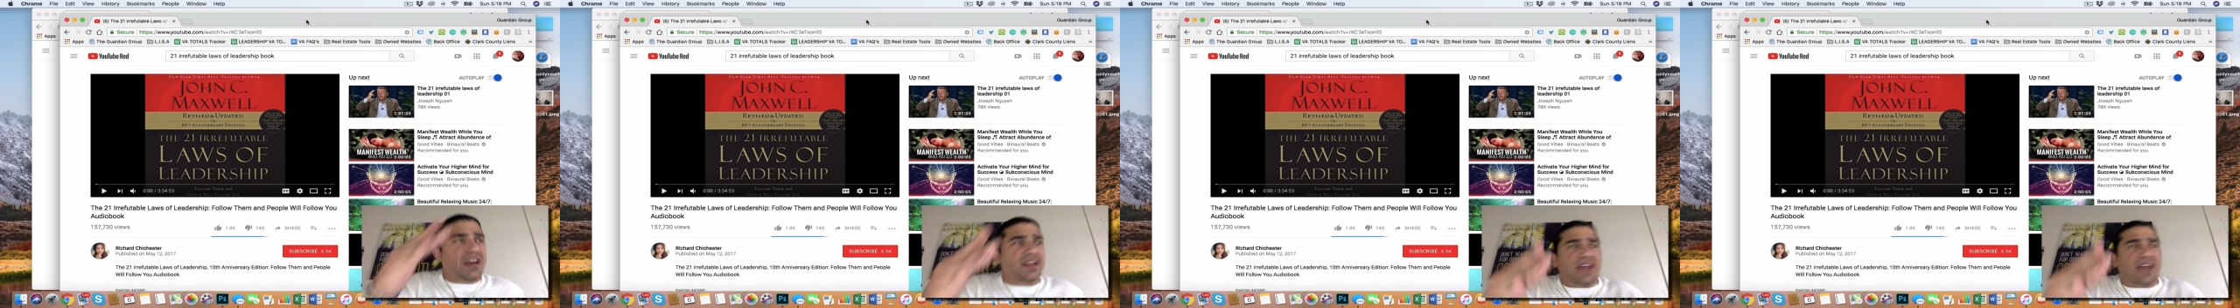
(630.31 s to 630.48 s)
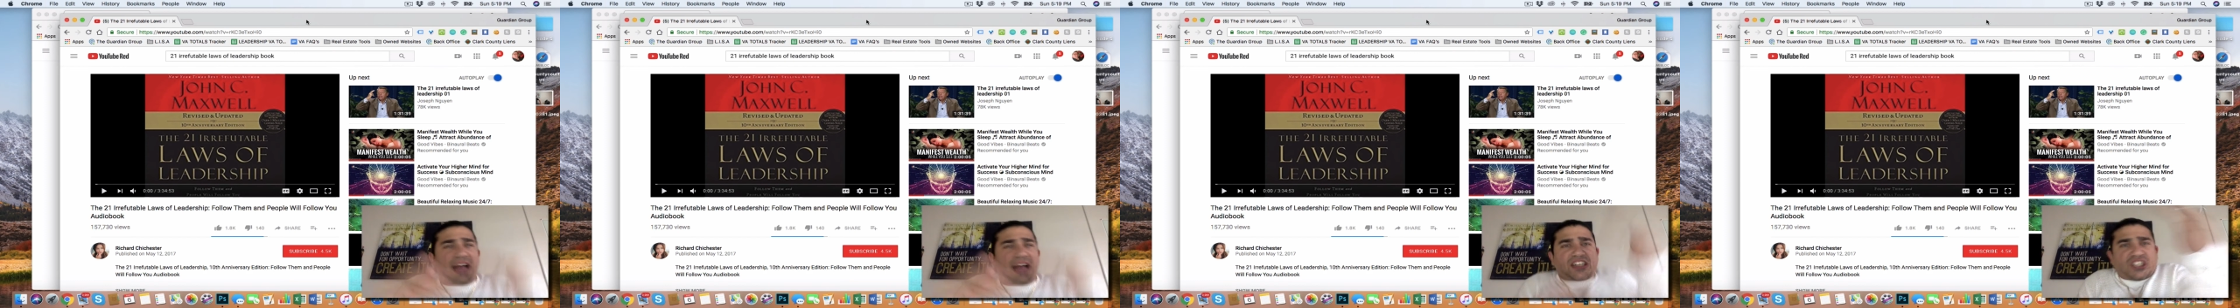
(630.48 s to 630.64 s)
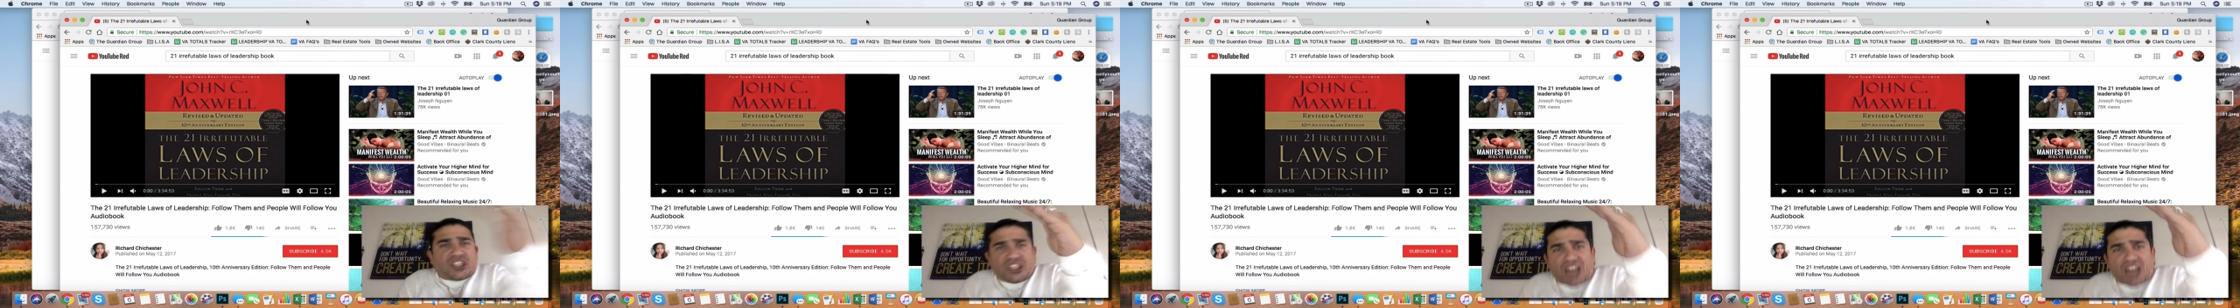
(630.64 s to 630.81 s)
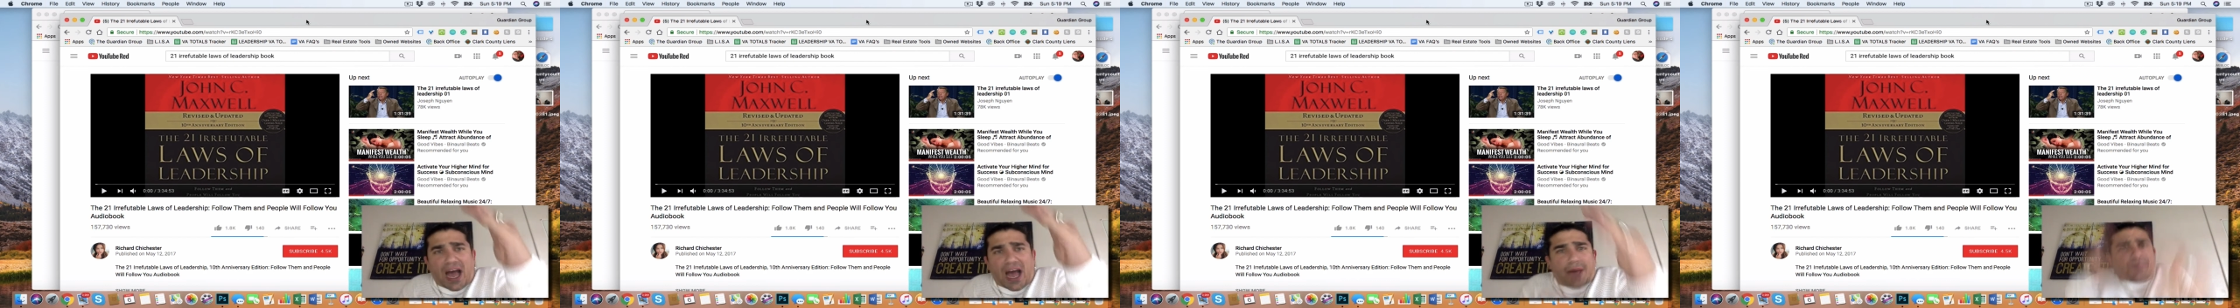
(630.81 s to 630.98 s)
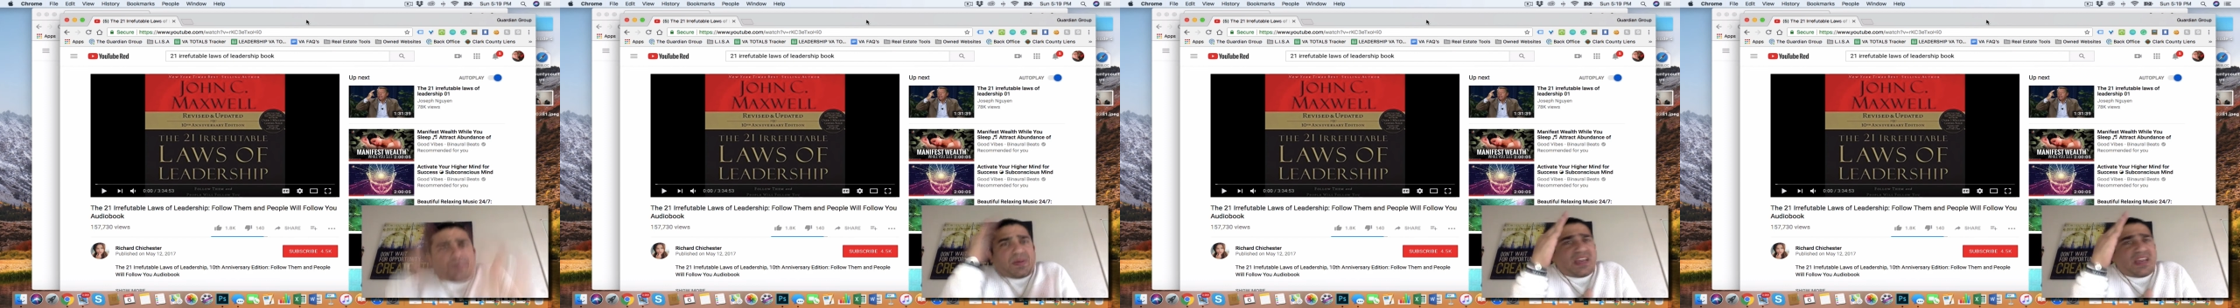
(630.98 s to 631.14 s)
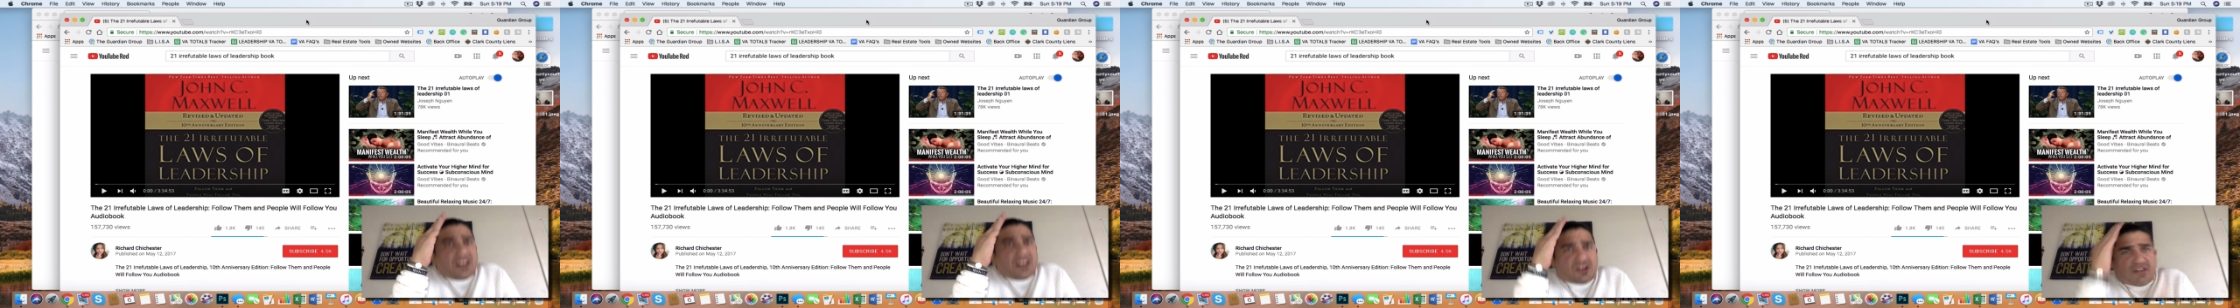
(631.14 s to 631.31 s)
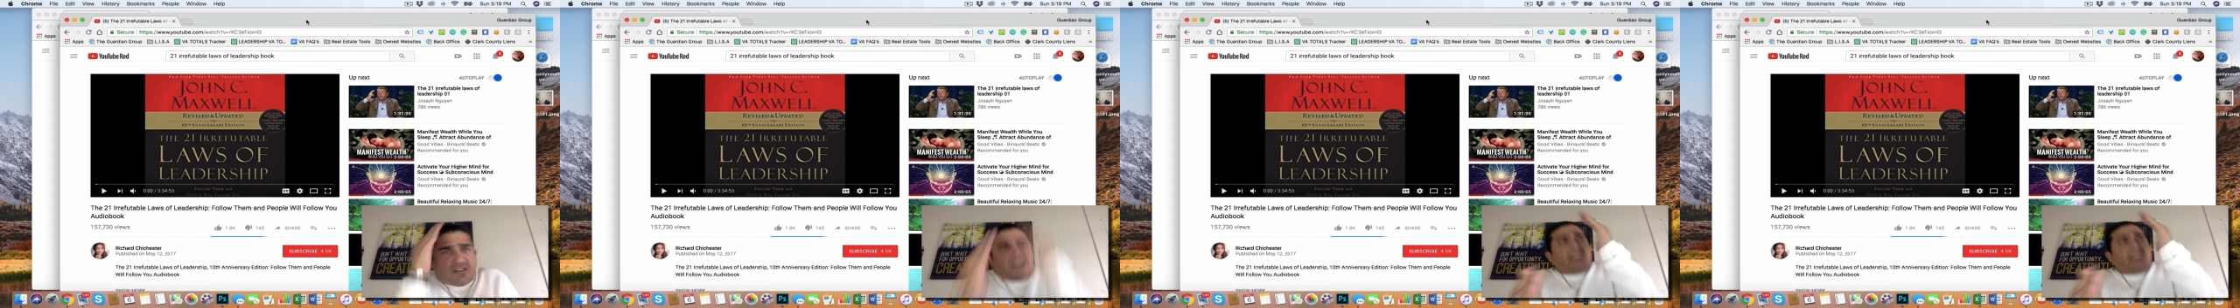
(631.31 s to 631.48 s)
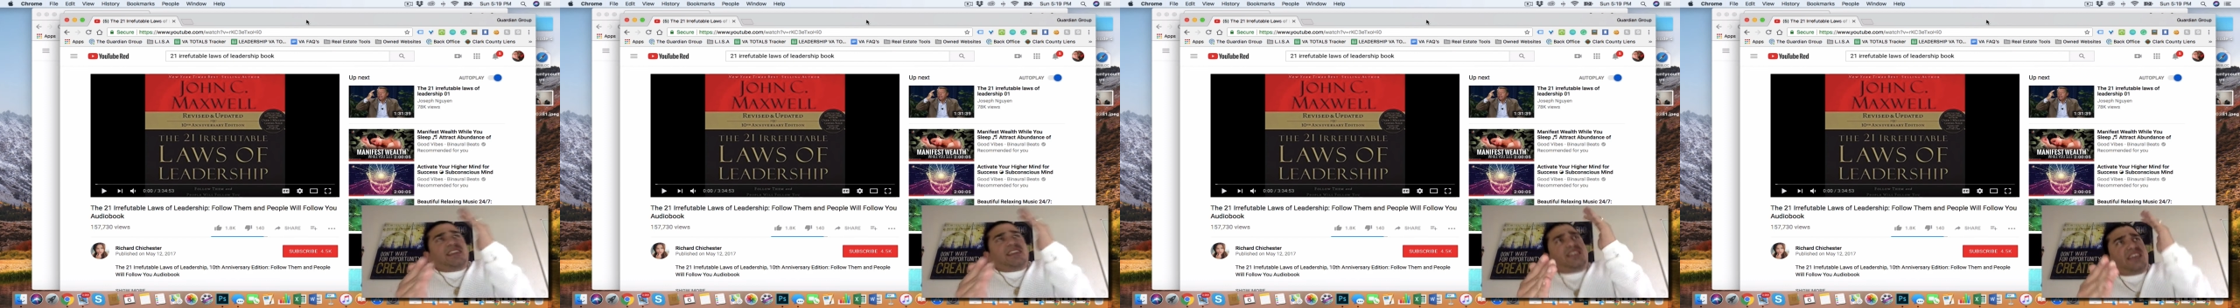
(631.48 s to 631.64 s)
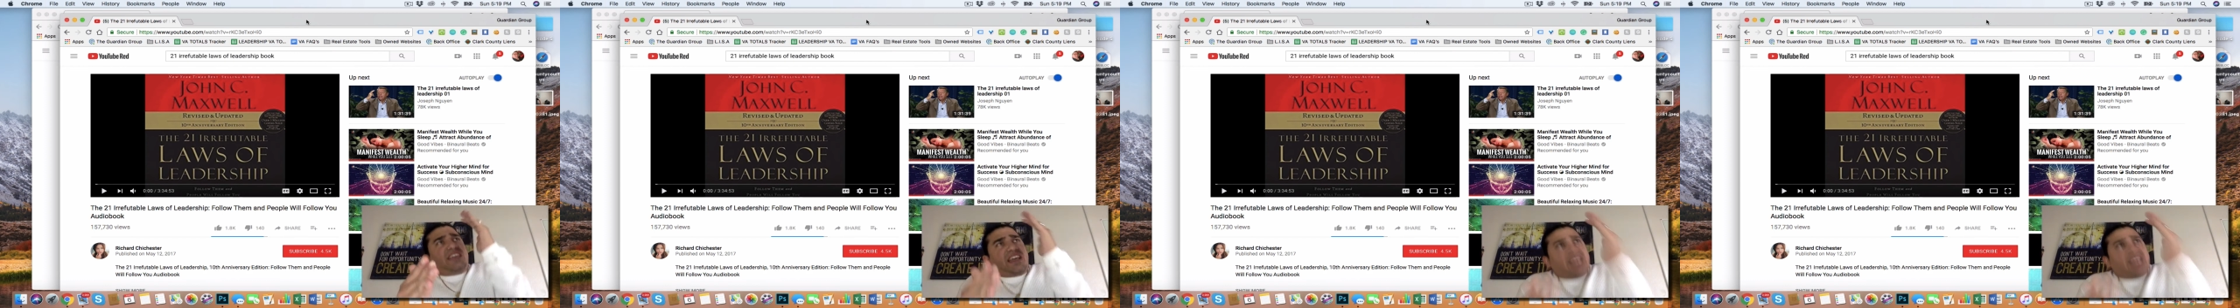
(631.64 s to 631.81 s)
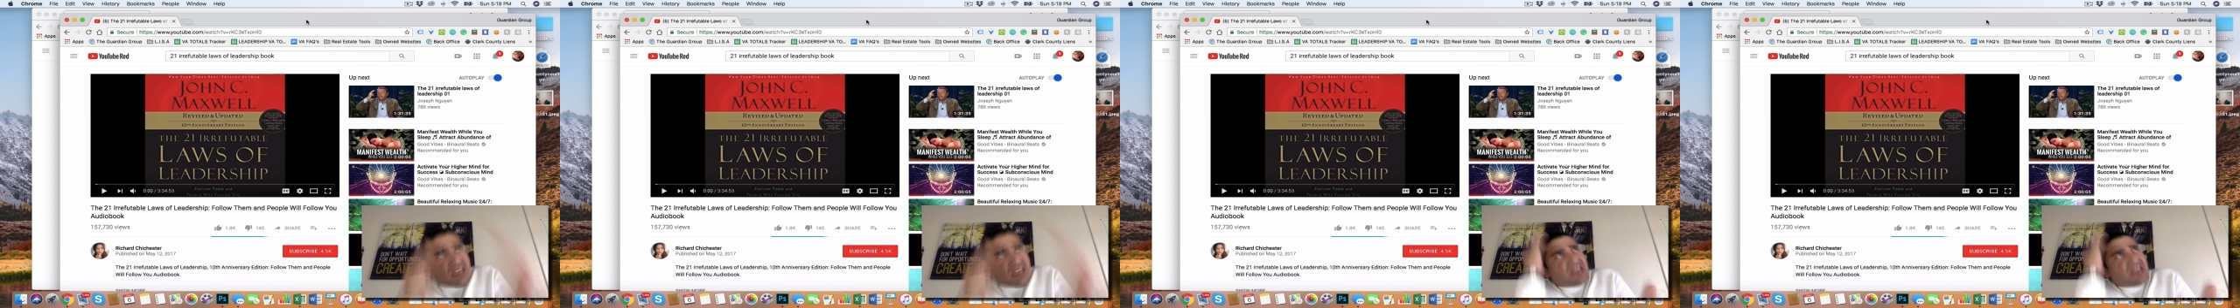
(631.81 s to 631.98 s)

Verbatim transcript: of that choppy, crazy